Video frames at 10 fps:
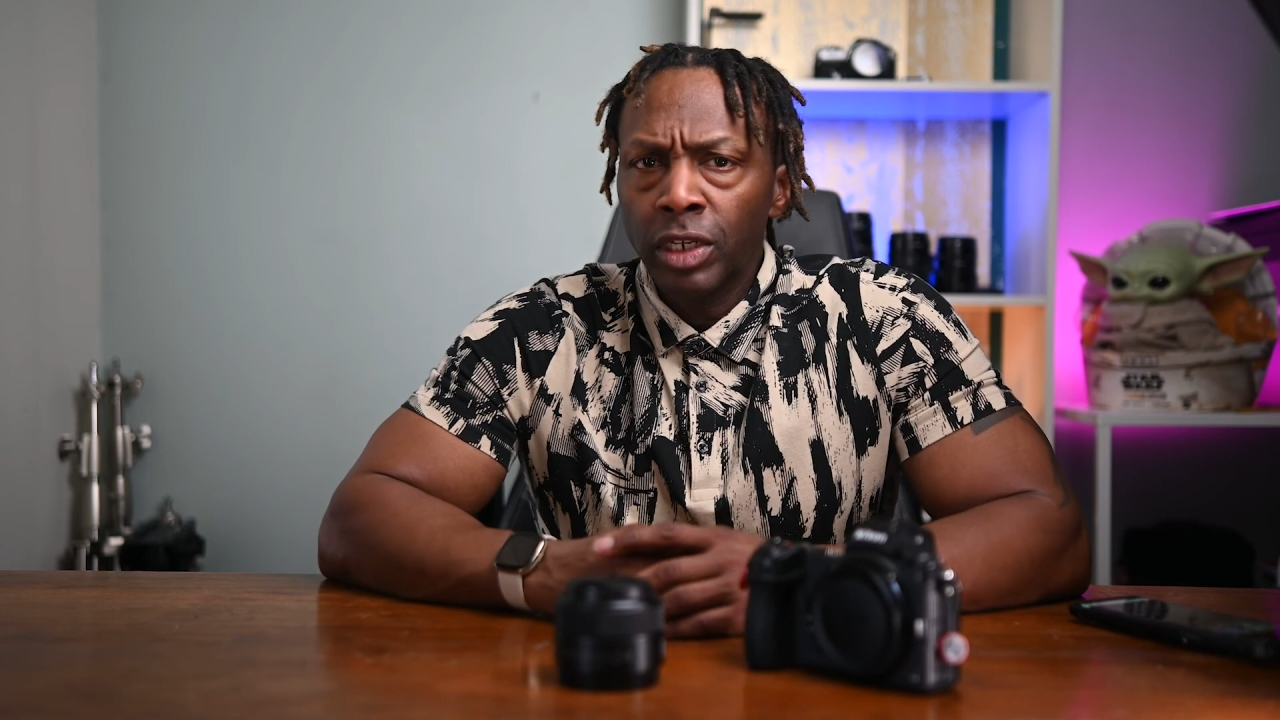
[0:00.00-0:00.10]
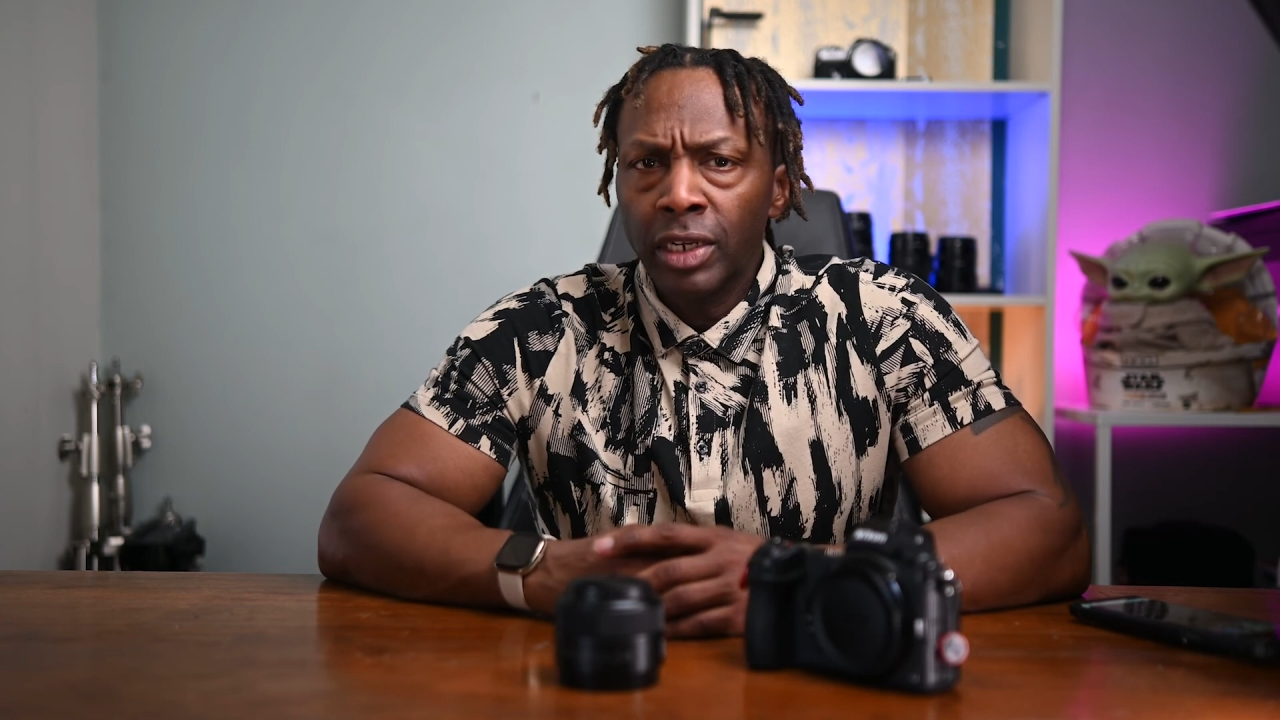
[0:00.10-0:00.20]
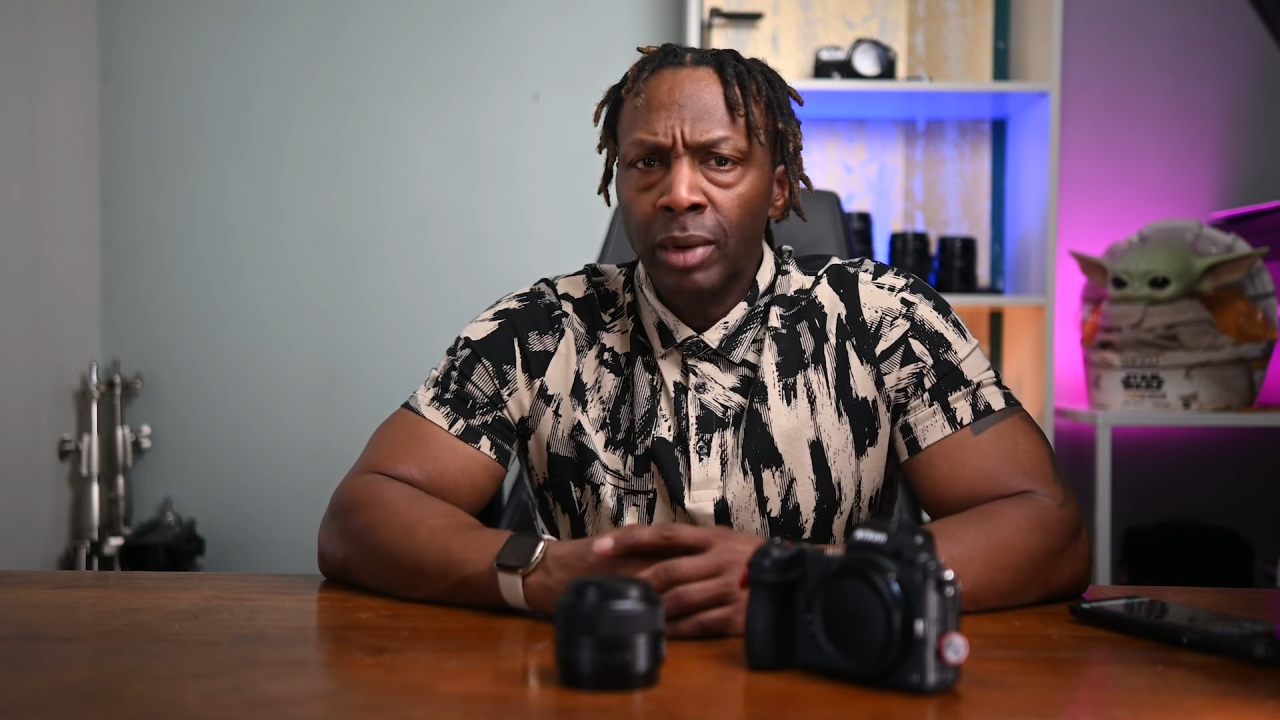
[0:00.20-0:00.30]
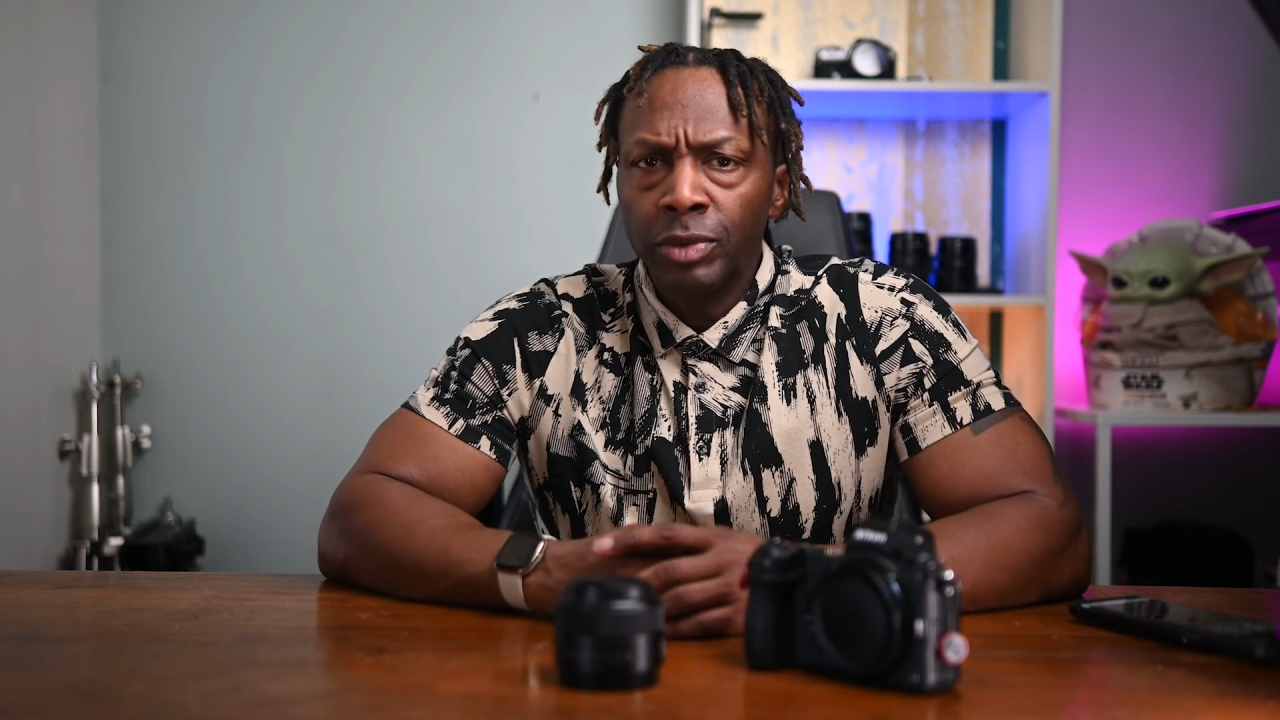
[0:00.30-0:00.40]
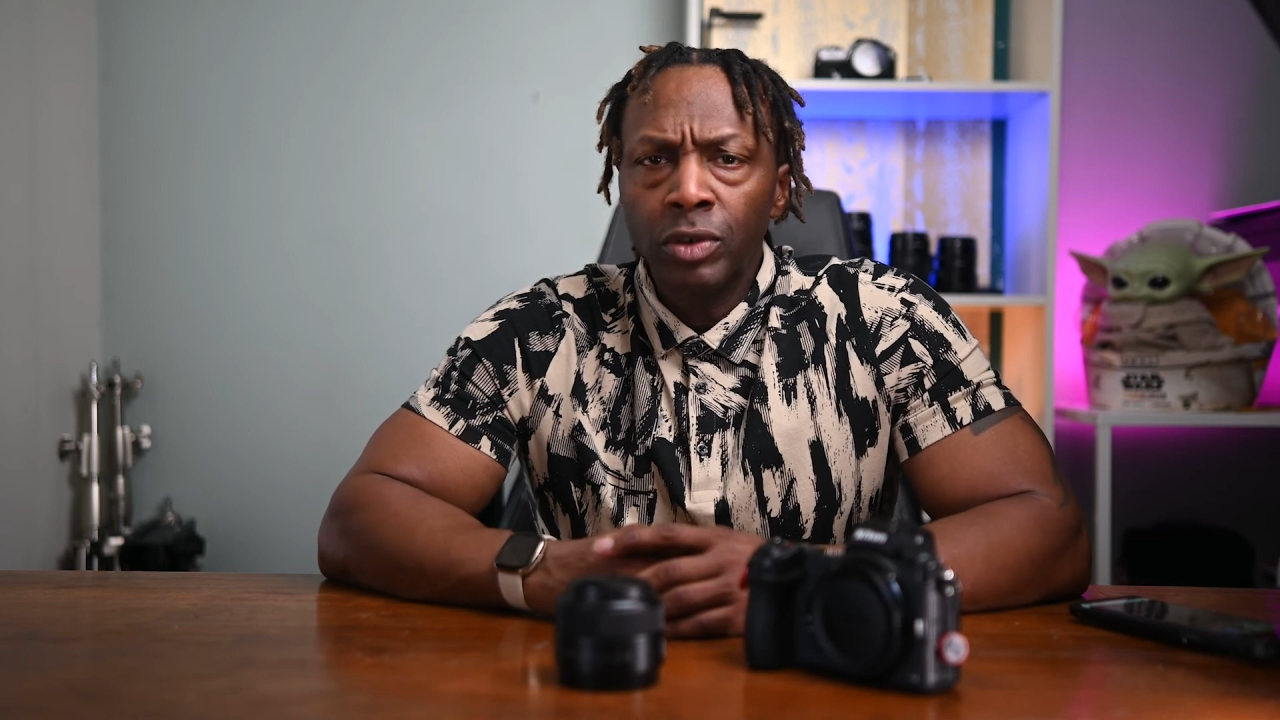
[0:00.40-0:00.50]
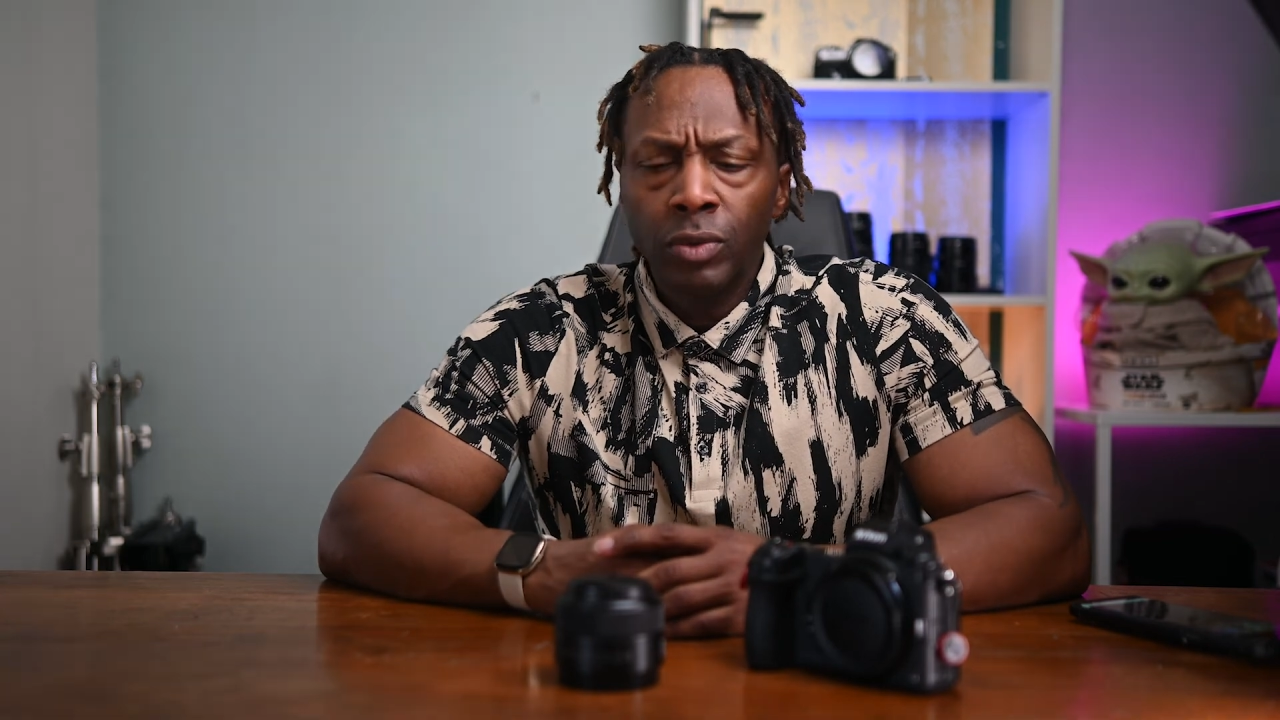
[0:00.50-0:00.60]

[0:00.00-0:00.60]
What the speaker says: good time shooting